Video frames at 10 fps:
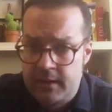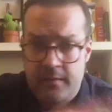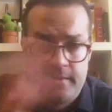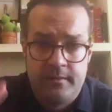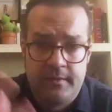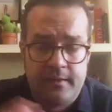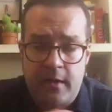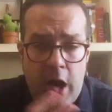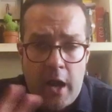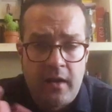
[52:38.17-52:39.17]
Uh,
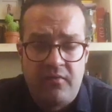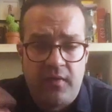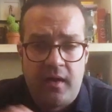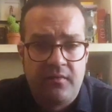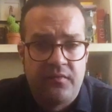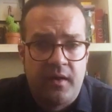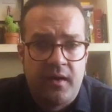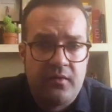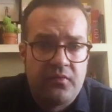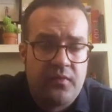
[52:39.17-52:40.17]
A lot of, of,
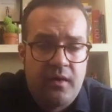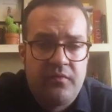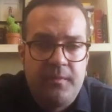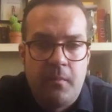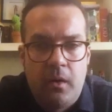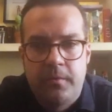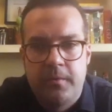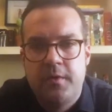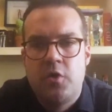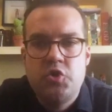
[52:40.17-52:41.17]
of, of the
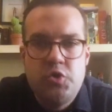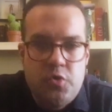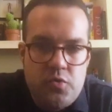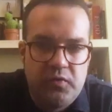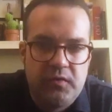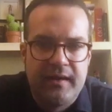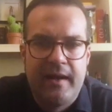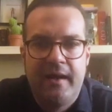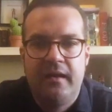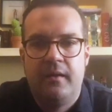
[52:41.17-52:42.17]
modern new
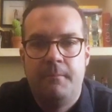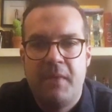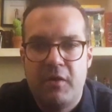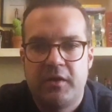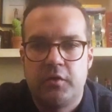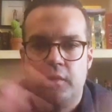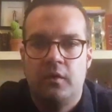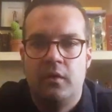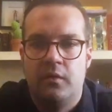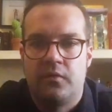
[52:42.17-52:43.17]
style American
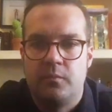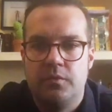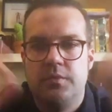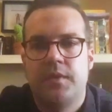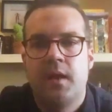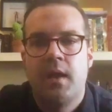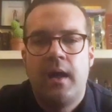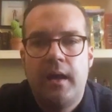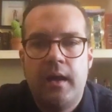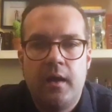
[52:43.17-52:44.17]
vermouth
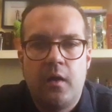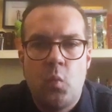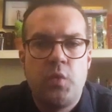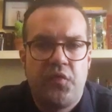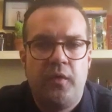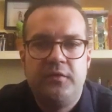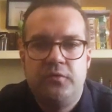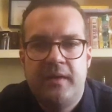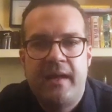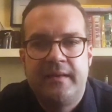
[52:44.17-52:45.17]
uh, would fall into
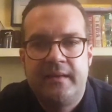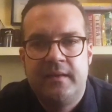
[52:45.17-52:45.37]
that,